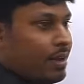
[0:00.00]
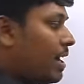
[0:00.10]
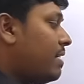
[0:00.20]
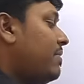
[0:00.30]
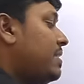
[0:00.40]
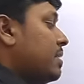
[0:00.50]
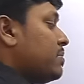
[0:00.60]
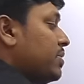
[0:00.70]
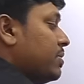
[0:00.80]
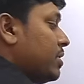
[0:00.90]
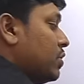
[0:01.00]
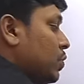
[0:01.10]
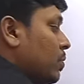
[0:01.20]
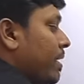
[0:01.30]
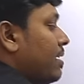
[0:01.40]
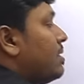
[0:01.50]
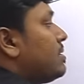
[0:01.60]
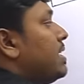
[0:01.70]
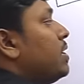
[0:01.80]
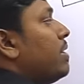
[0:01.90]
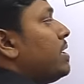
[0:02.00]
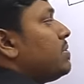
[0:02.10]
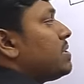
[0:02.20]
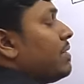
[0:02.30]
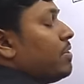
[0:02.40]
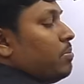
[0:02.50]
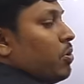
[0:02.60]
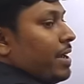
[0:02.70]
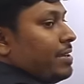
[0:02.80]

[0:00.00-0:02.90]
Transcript: and we substituted 2 men is equal to 7 boy